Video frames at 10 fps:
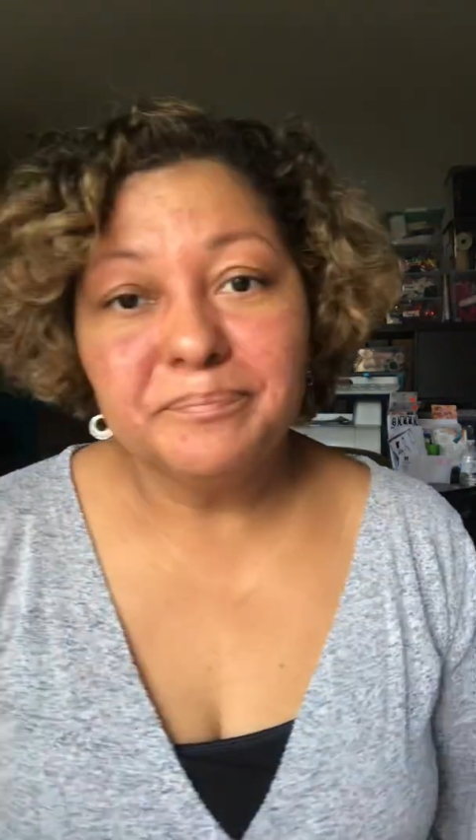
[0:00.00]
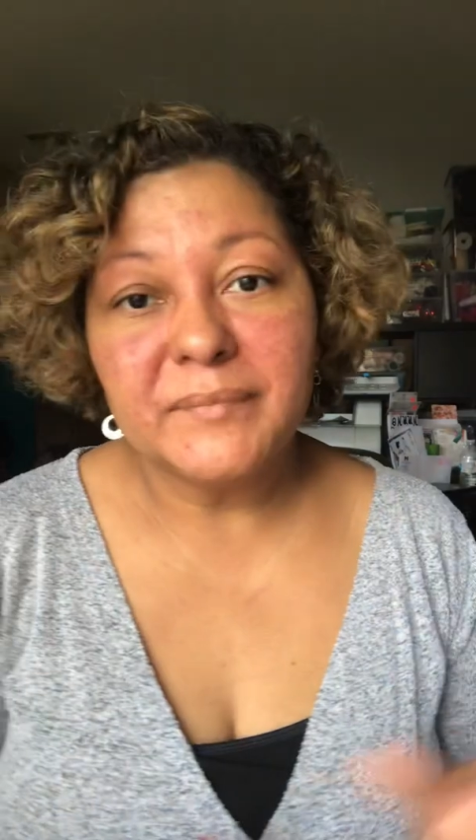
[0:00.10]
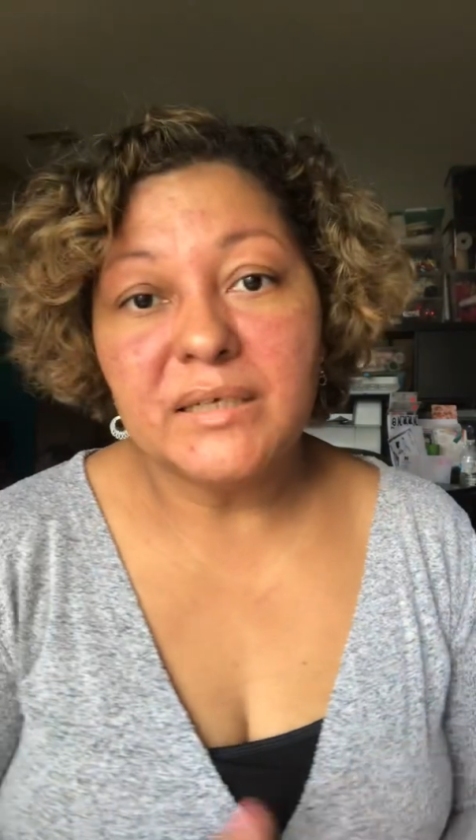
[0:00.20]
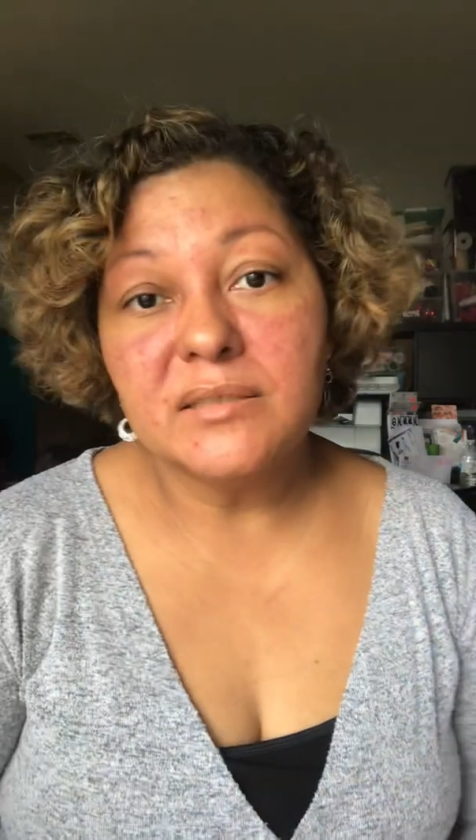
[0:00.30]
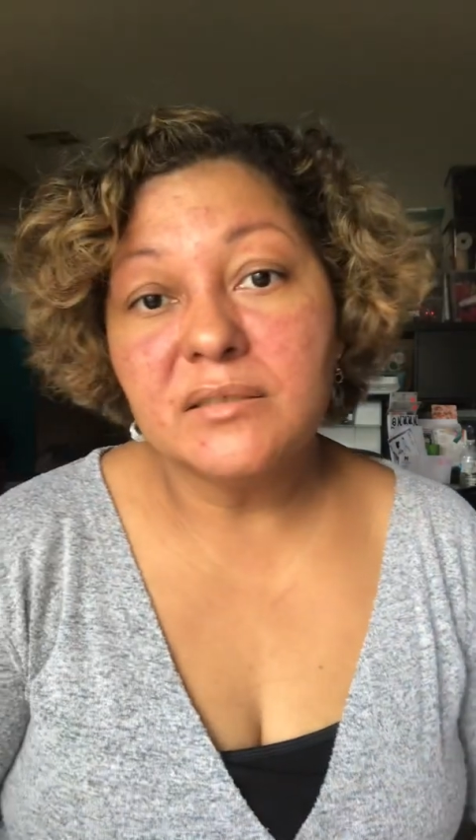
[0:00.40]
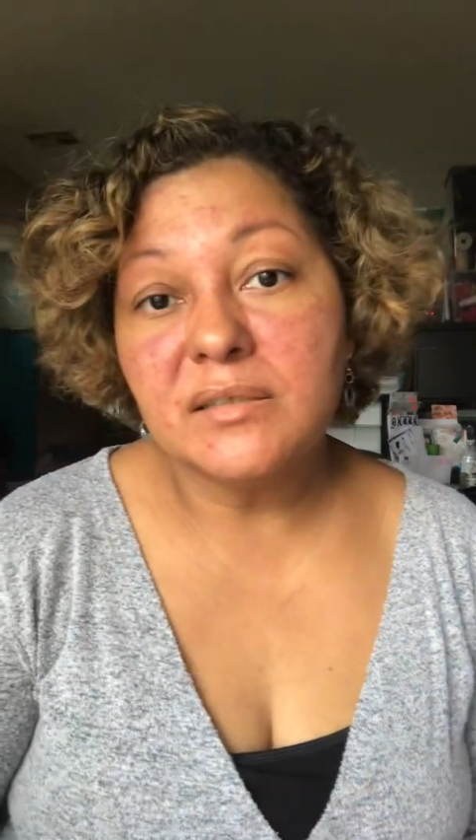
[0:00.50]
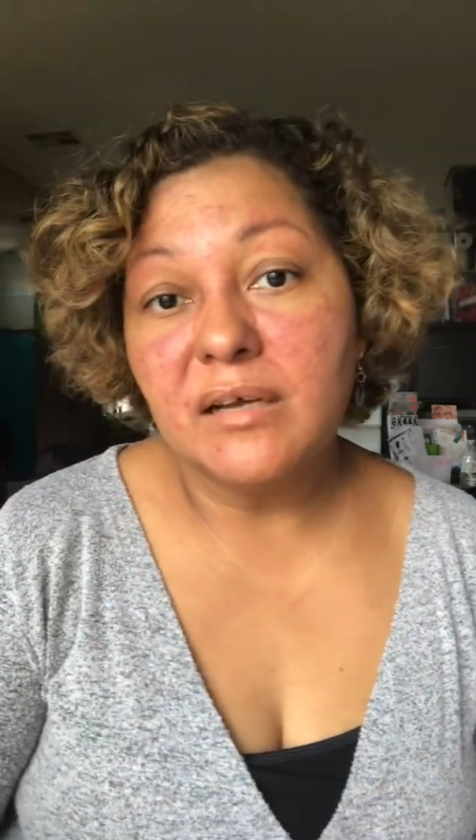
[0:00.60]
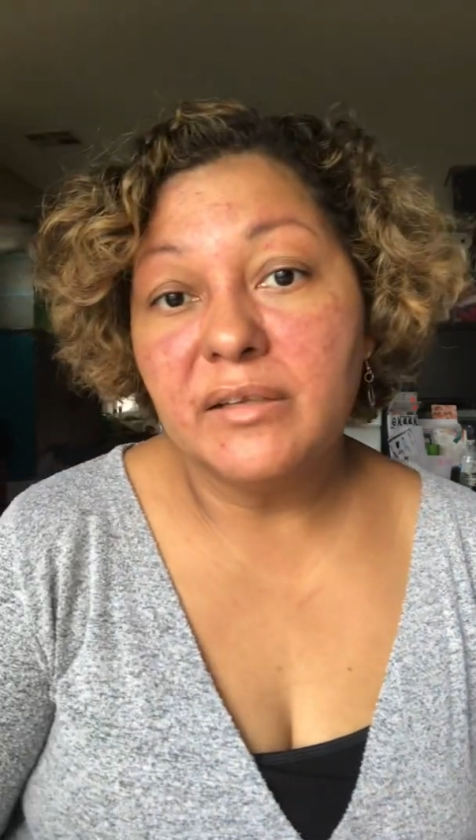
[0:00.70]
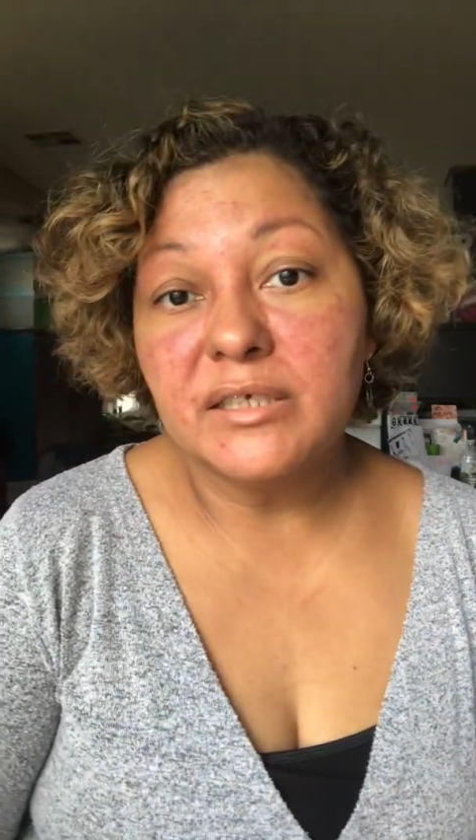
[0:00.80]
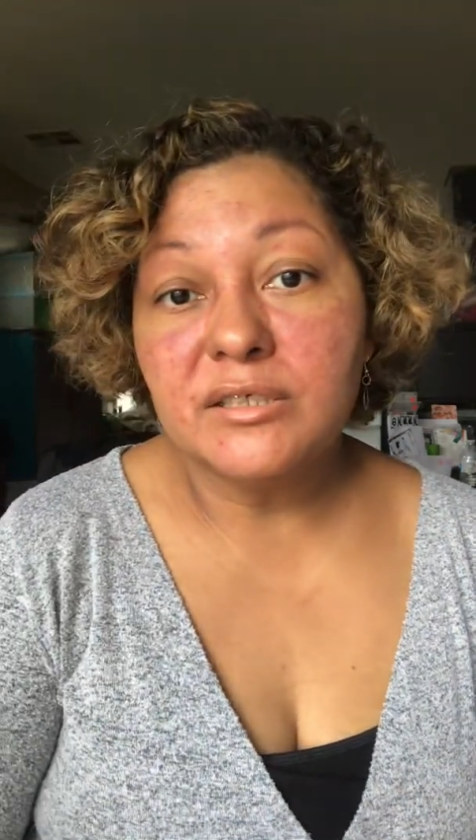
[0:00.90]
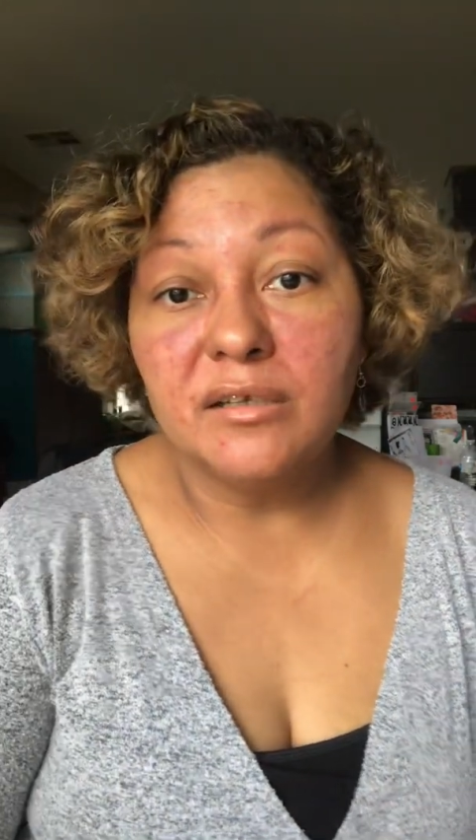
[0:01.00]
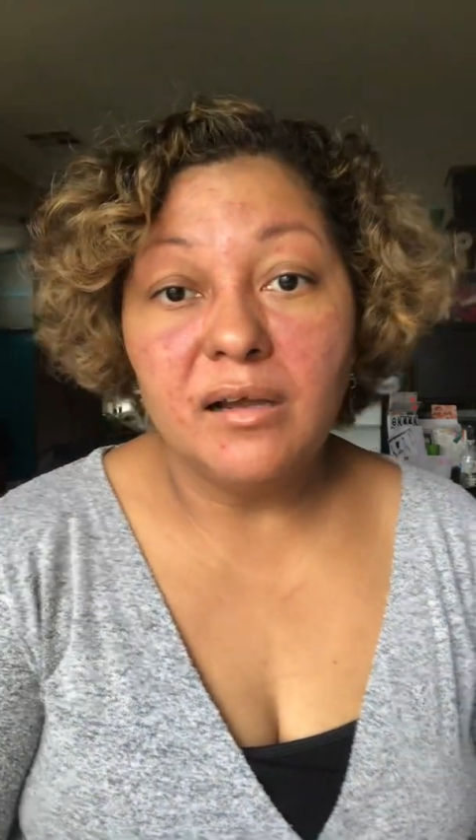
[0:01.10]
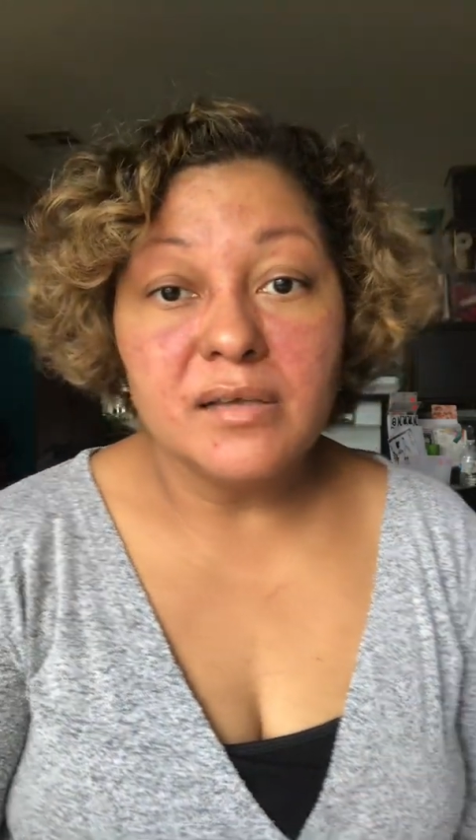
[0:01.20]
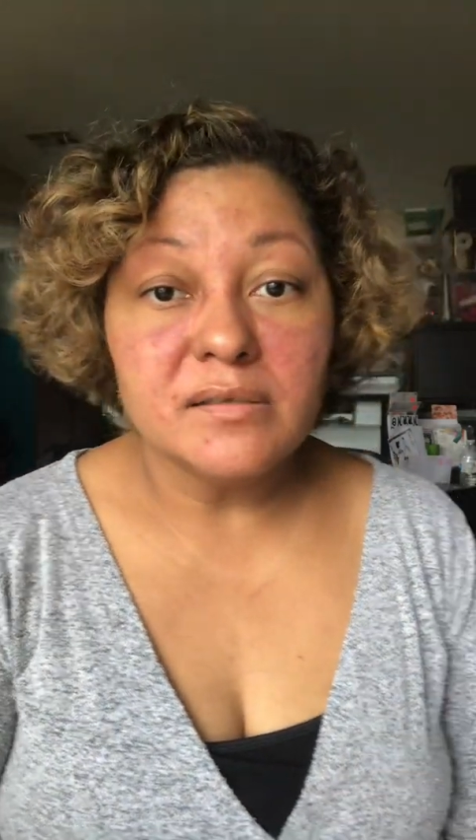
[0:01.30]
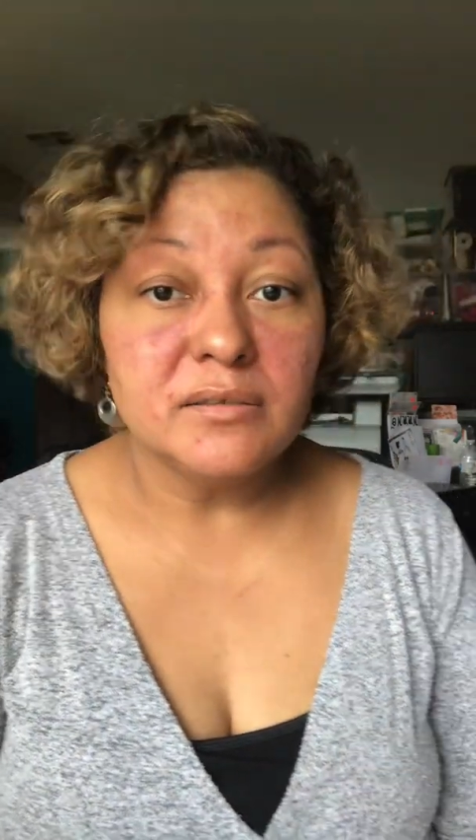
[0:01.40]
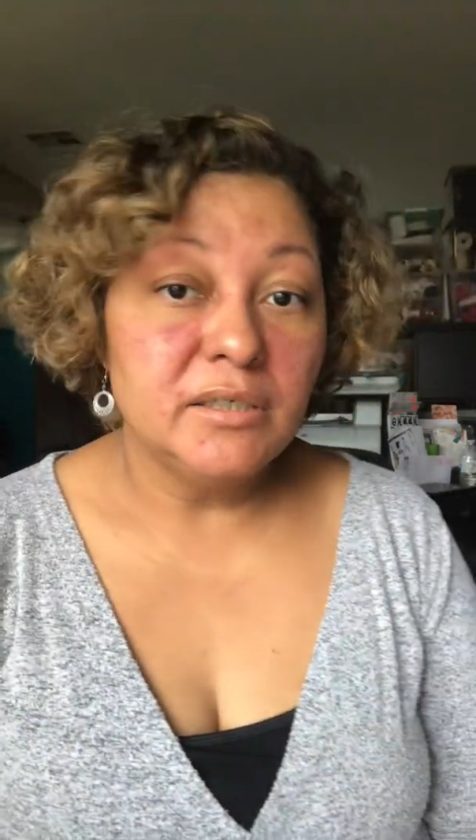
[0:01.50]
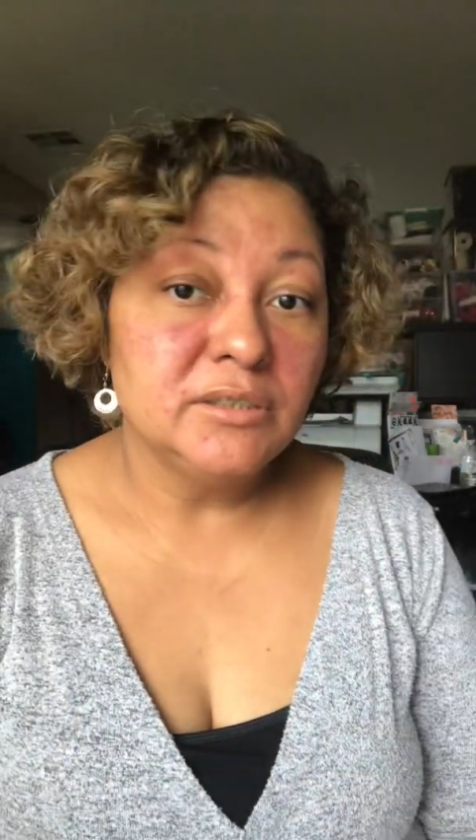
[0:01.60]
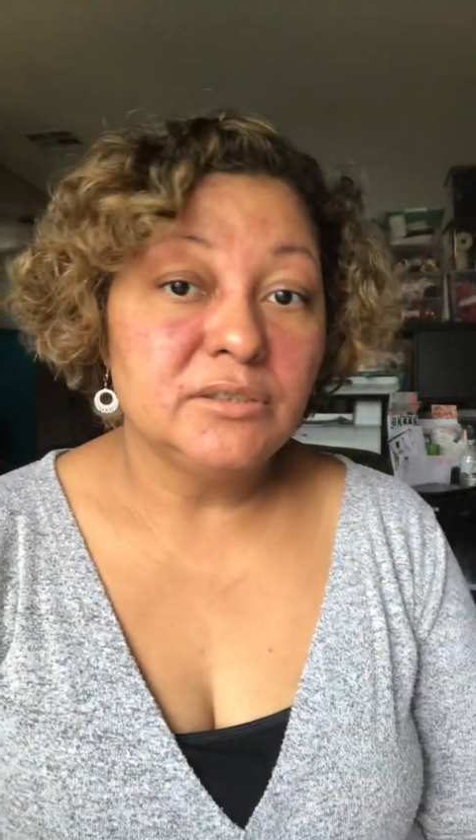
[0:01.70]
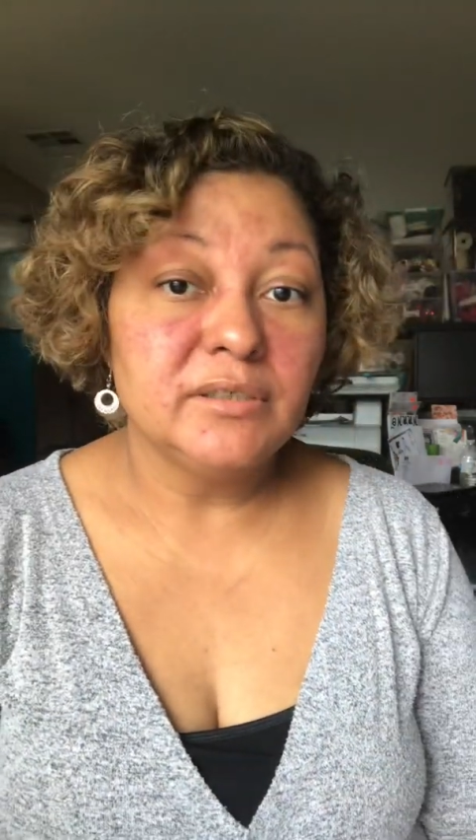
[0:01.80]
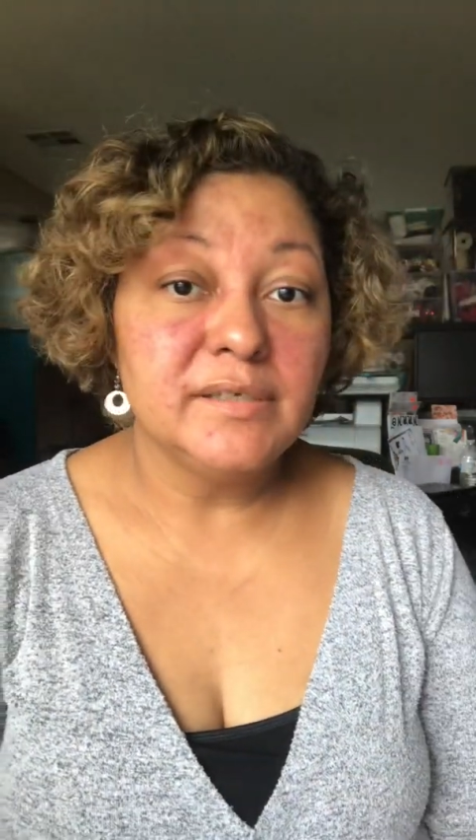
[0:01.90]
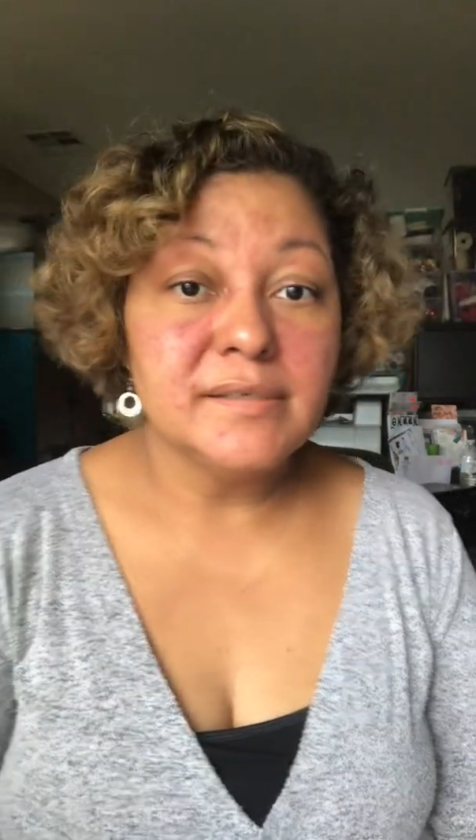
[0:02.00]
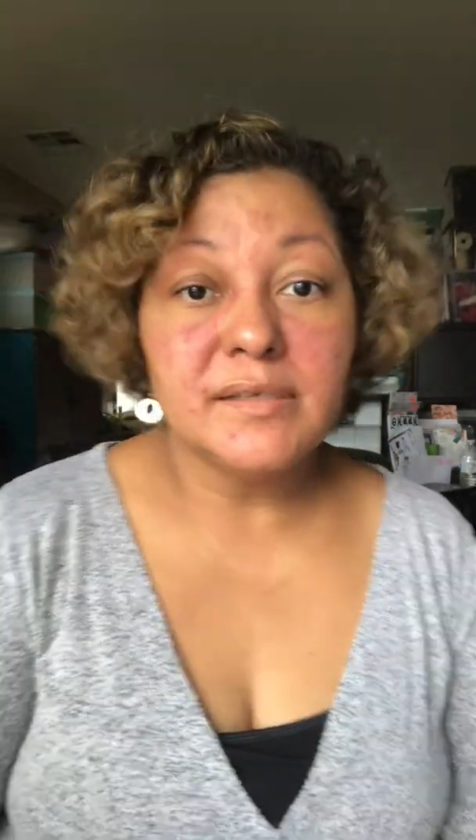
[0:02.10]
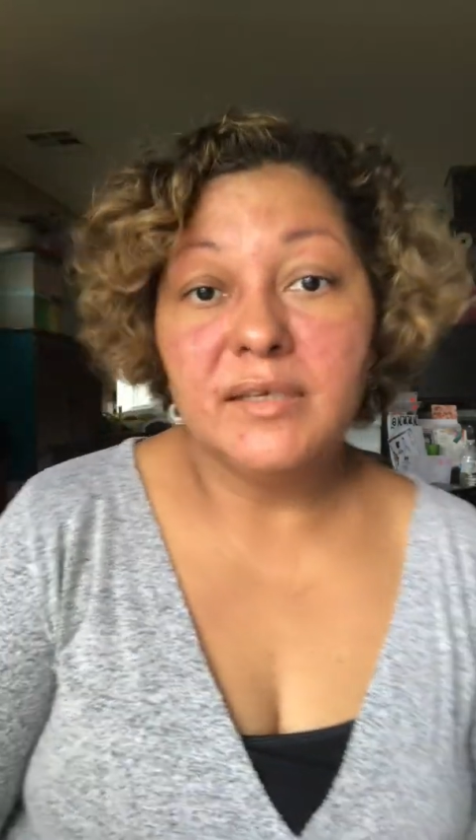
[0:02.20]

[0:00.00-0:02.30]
it turns out that she lost her interest